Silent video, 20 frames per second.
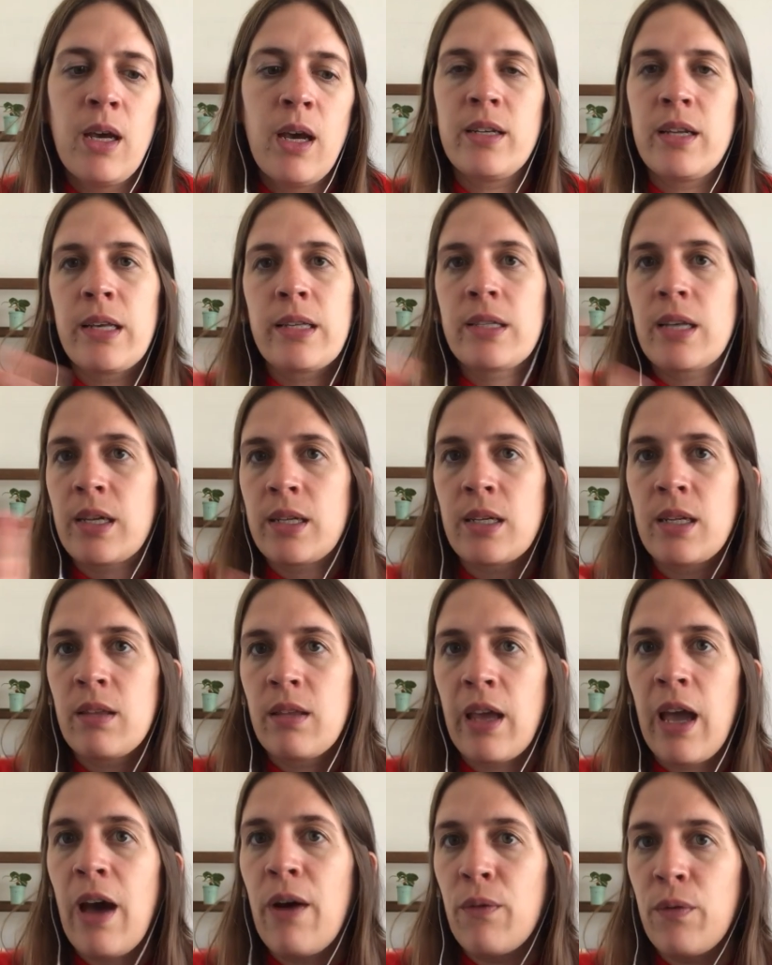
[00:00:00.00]
dissecting
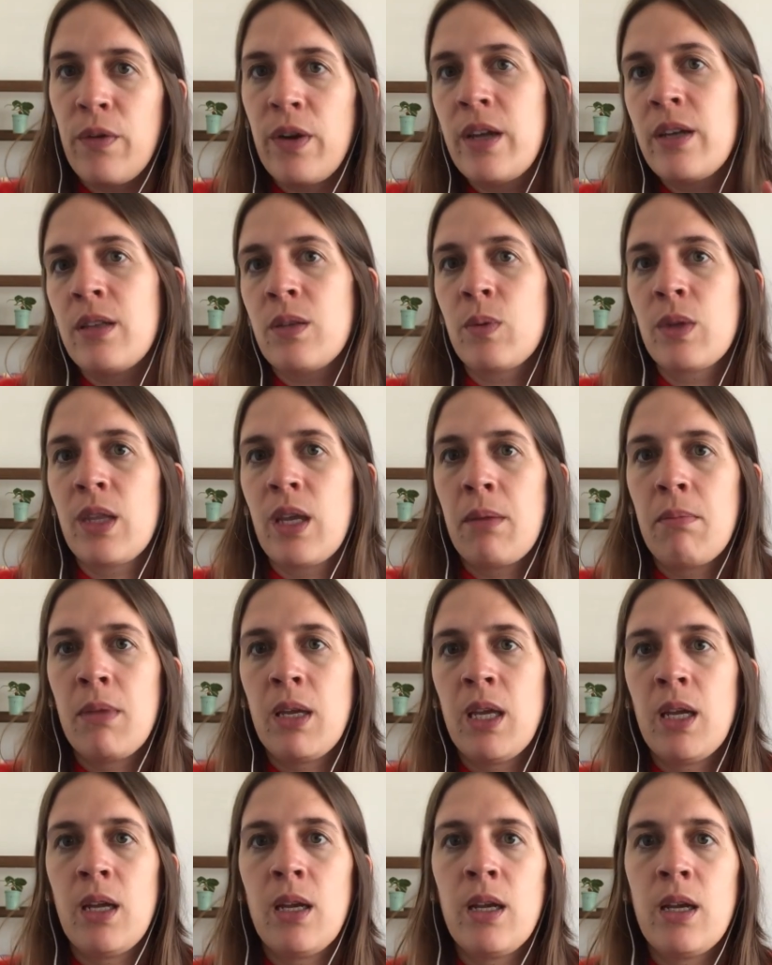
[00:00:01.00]
the outfits, what they
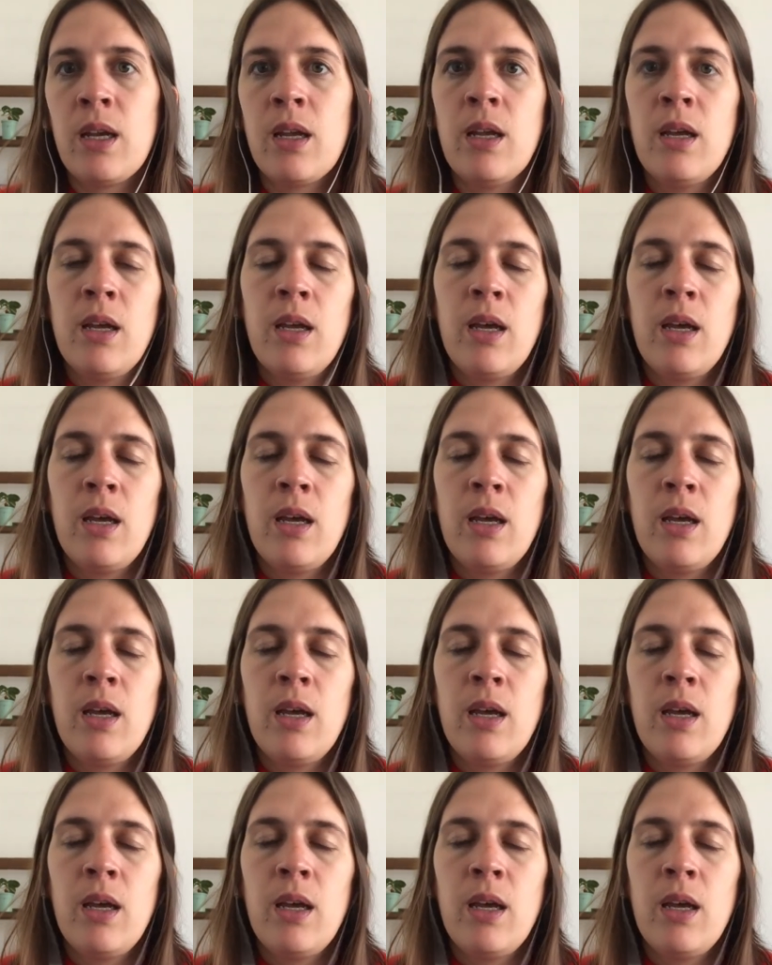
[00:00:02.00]
mean.